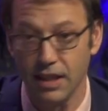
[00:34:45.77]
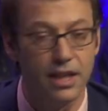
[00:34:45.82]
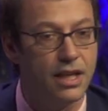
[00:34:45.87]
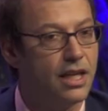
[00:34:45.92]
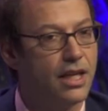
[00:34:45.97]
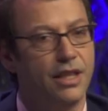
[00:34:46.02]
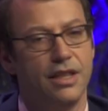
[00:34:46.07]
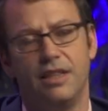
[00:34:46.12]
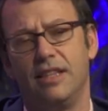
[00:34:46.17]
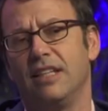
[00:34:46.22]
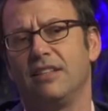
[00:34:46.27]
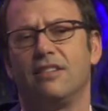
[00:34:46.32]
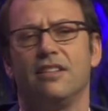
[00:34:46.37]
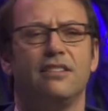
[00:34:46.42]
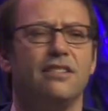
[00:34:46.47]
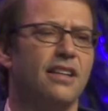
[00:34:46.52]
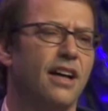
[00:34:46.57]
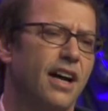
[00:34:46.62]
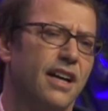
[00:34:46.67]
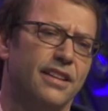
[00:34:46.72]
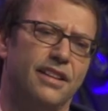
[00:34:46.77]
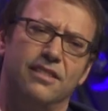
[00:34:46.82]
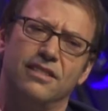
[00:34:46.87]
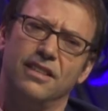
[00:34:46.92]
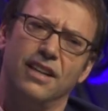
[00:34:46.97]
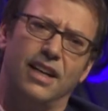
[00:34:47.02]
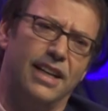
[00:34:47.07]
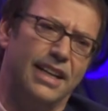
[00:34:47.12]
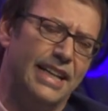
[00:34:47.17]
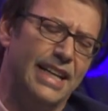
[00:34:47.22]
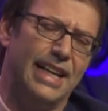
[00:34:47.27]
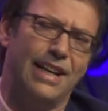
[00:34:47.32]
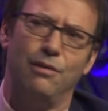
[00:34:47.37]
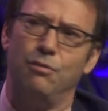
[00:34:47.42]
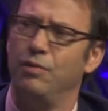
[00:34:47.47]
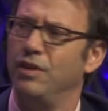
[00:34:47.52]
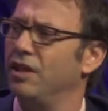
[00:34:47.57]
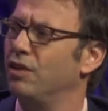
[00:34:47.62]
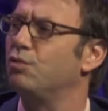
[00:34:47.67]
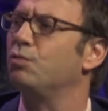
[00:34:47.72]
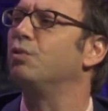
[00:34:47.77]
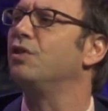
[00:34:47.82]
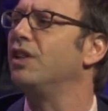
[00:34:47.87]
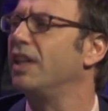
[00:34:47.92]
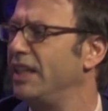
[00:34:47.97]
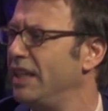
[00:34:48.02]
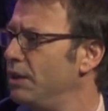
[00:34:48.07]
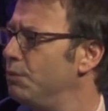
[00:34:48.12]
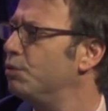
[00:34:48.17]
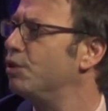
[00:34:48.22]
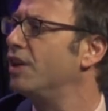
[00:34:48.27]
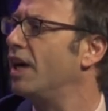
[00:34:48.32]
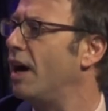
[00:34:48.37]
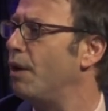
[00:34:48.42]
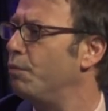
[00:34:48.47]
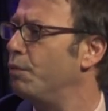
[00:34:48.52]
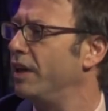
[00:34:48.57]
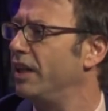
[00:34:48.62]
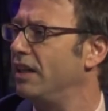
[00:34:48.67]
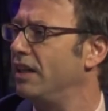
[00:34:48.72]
Yeah, this is not this guy can't win. This will he will not win.